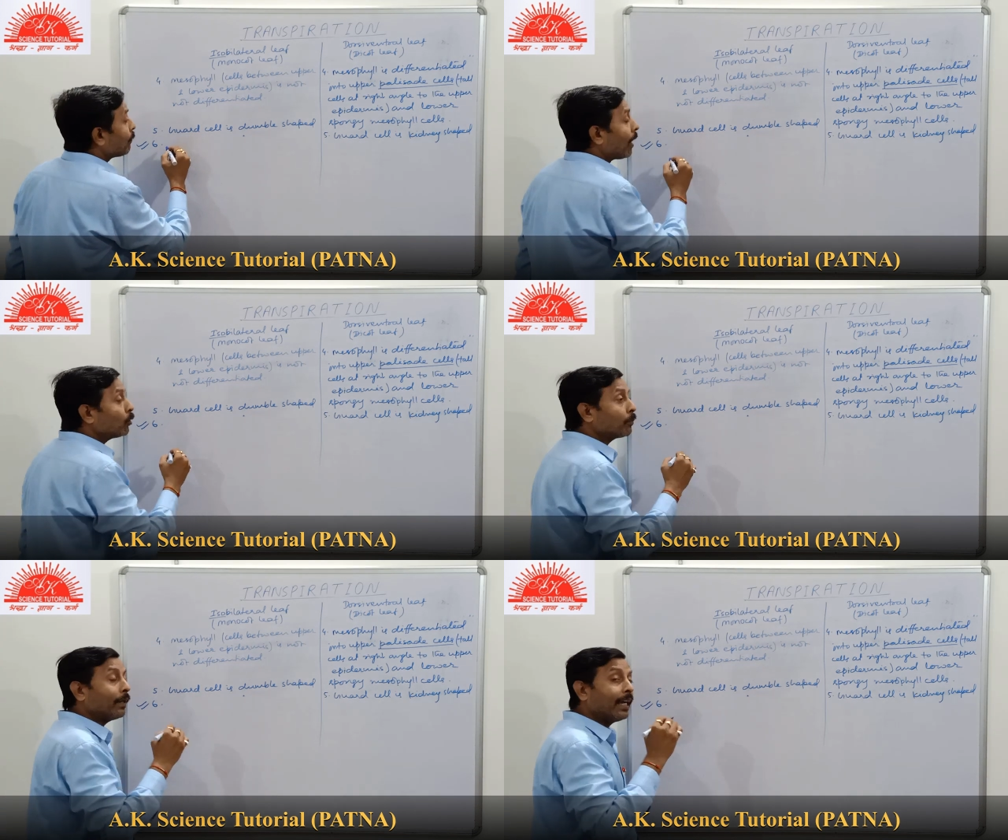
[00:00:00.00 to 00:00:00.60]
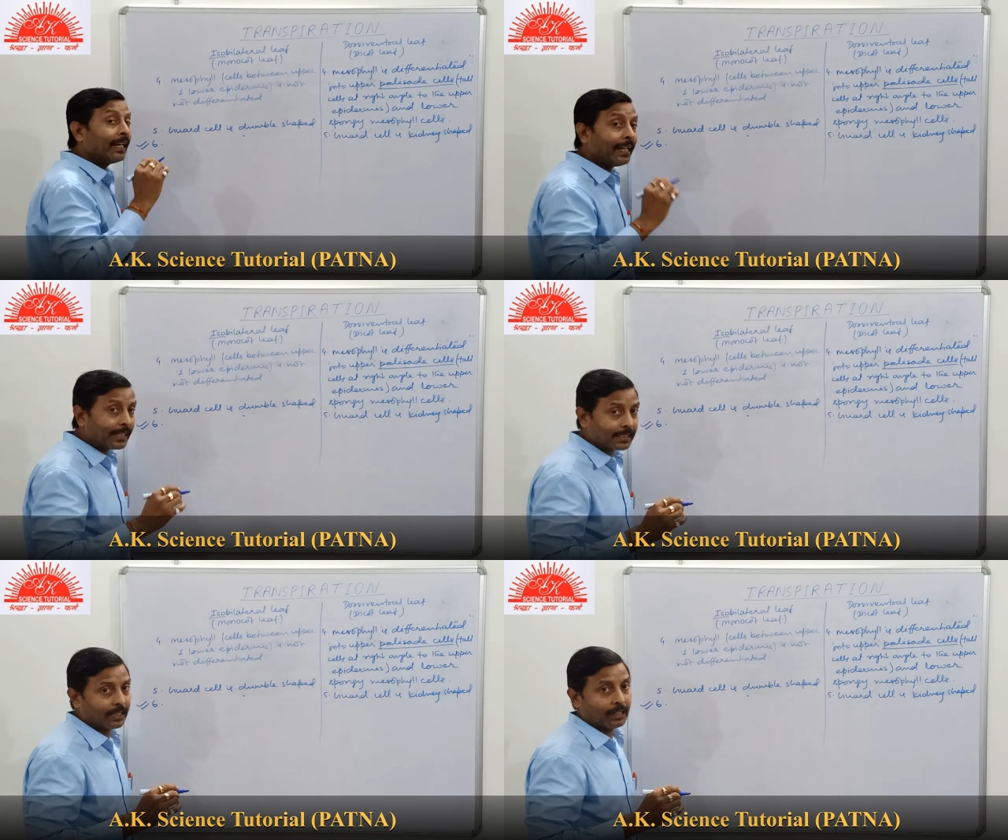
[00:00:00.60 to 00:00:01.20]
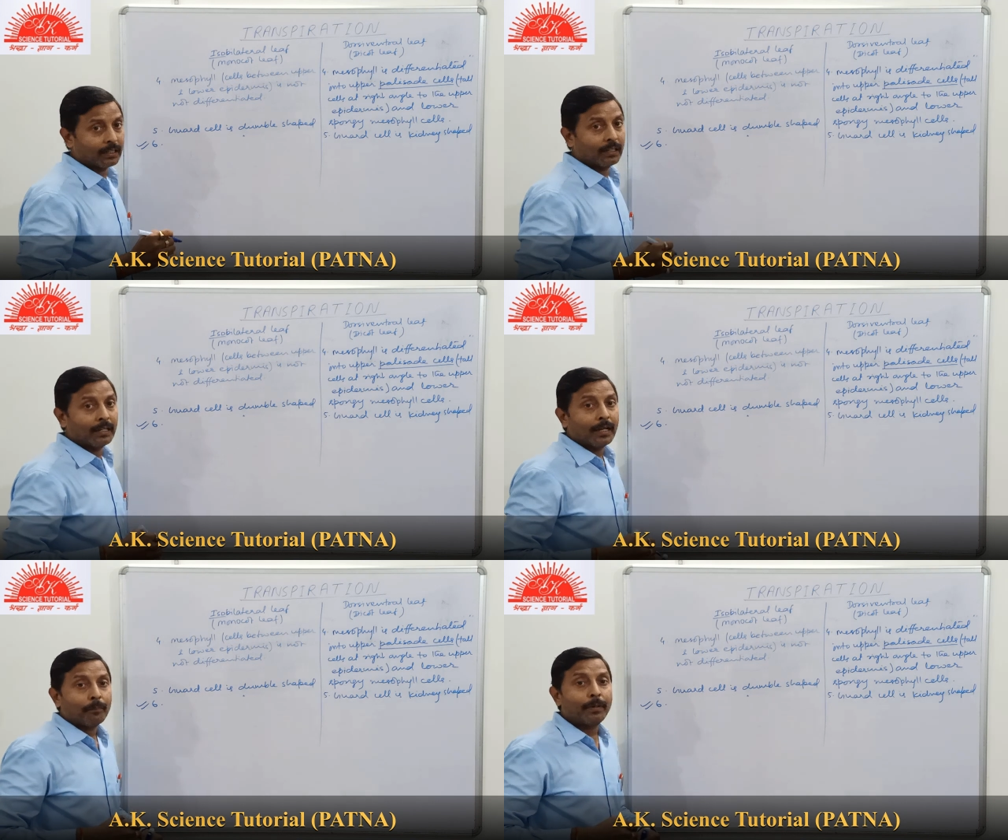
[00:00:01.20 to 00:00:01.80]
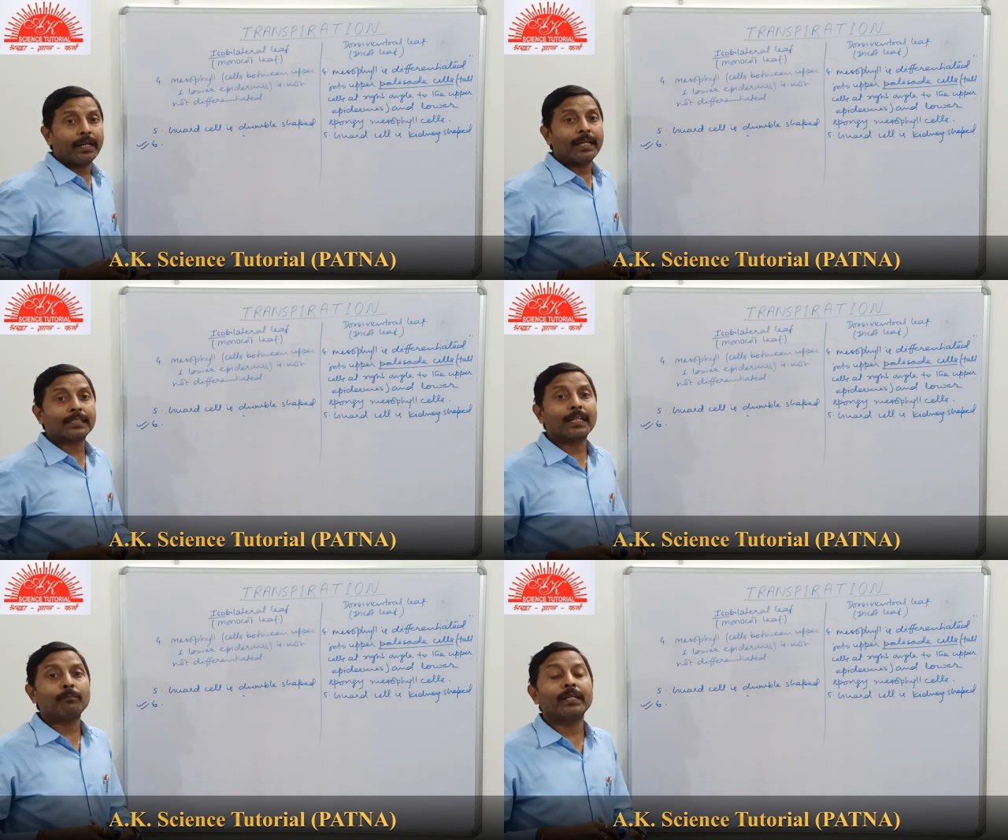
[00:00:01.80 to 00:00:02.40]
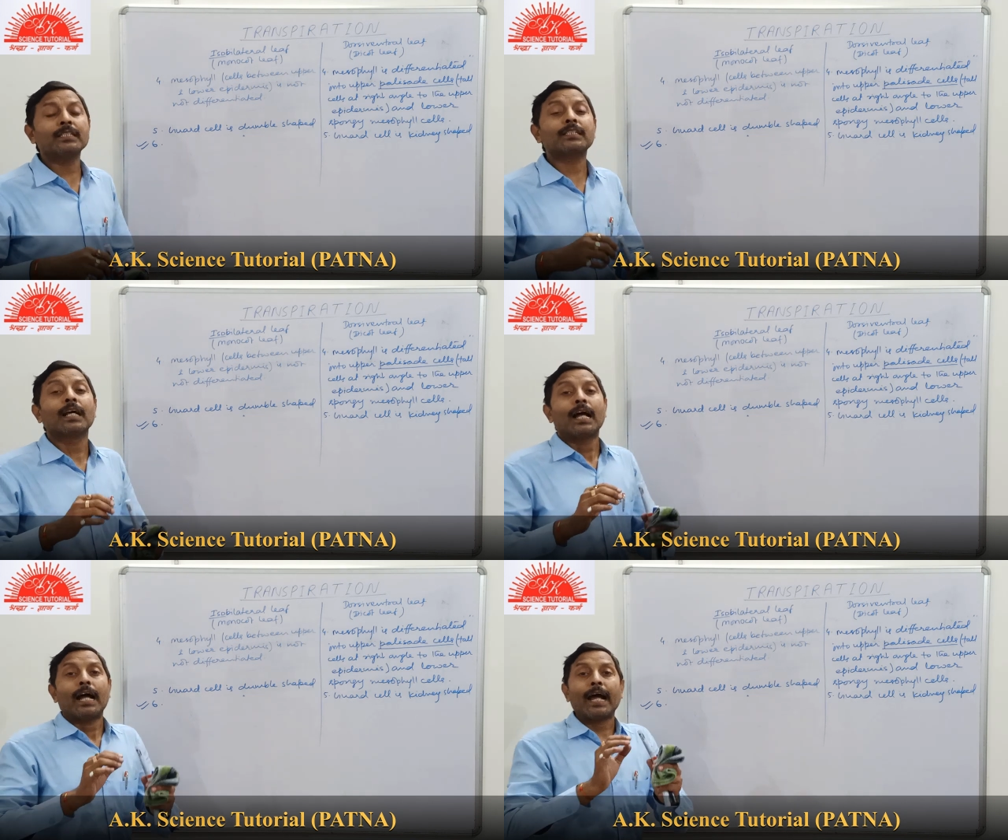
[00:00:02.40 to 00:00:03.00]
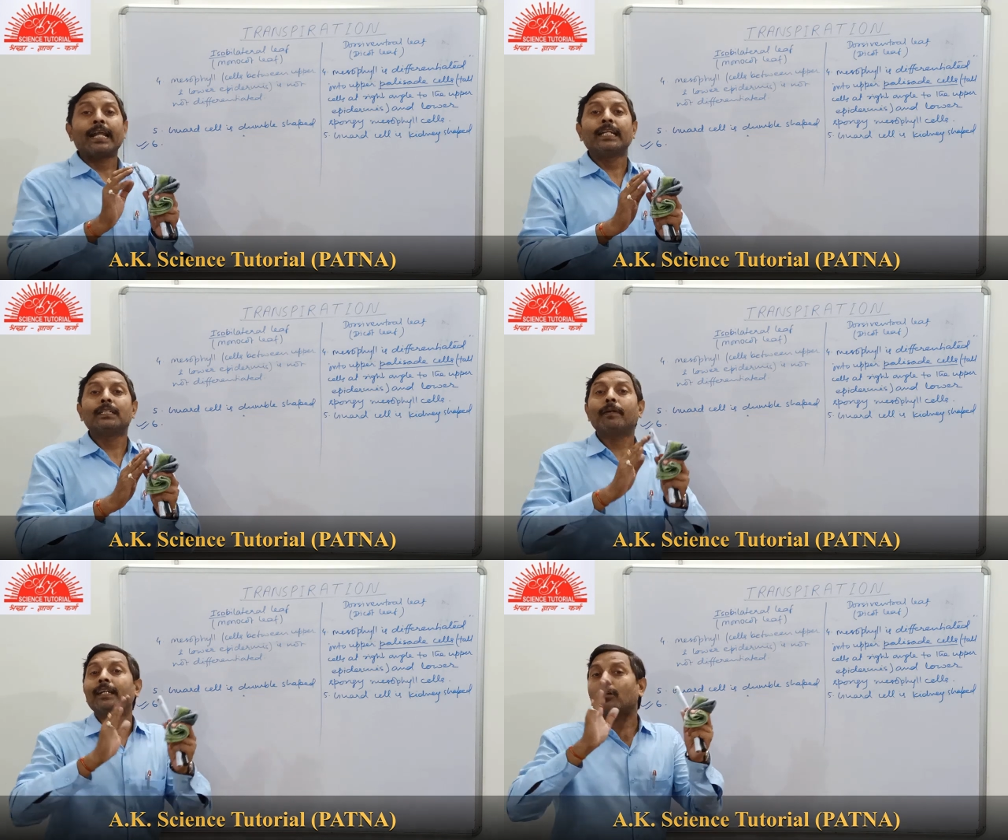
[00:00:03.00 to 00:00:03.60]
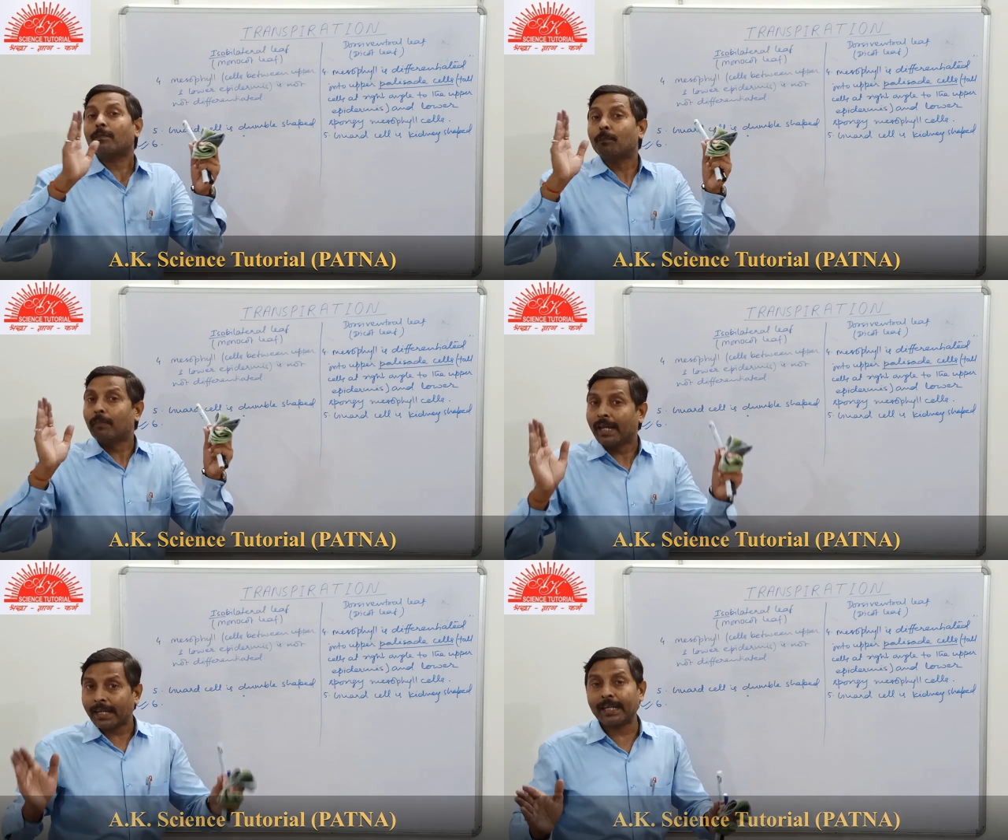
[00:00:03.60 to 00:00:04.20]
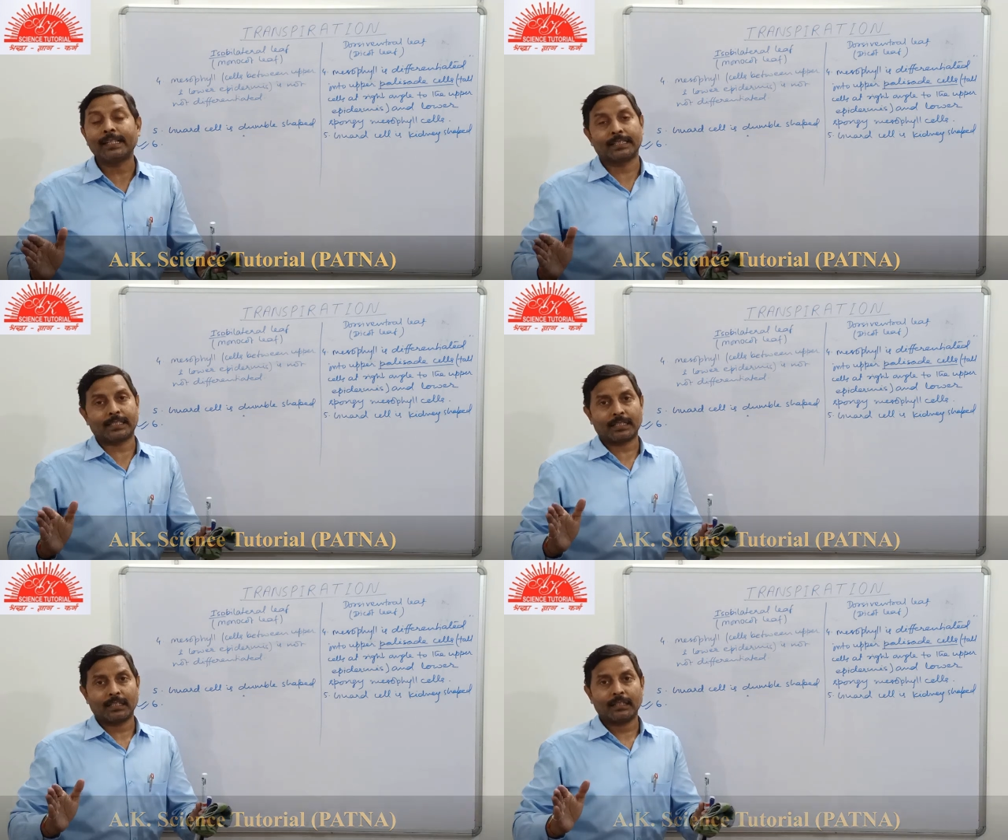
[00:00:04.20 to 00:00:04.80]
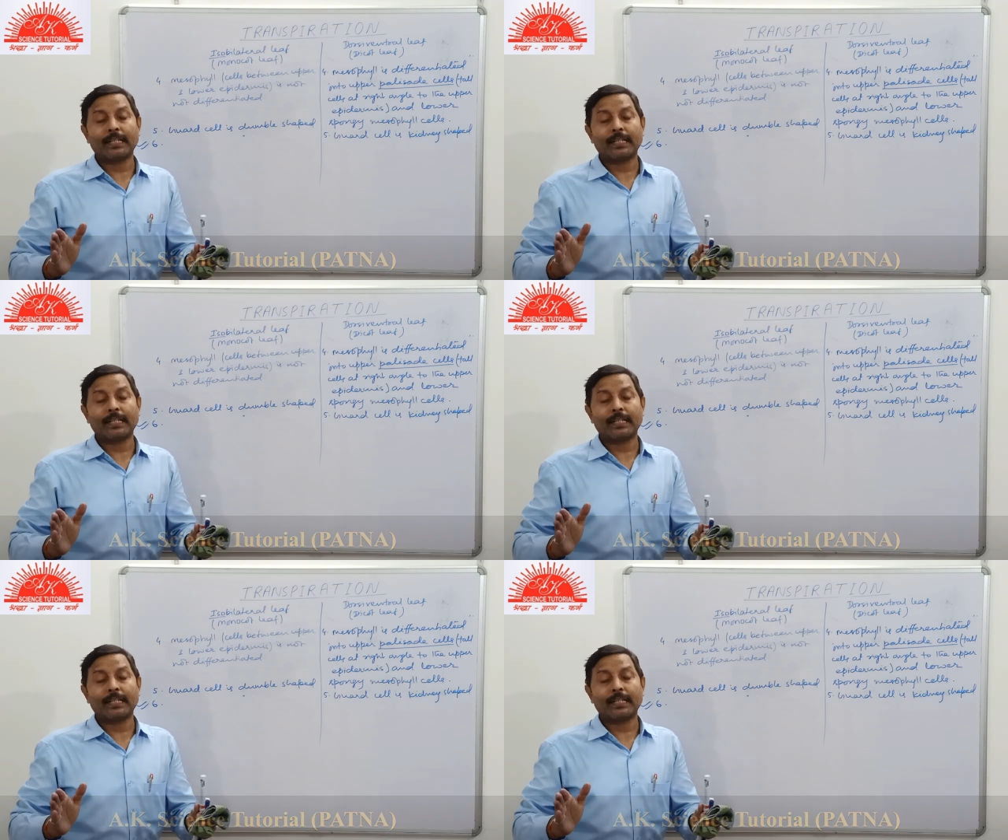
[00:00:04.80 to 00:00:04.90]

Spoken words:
about venation. Venation means arrangement of veins,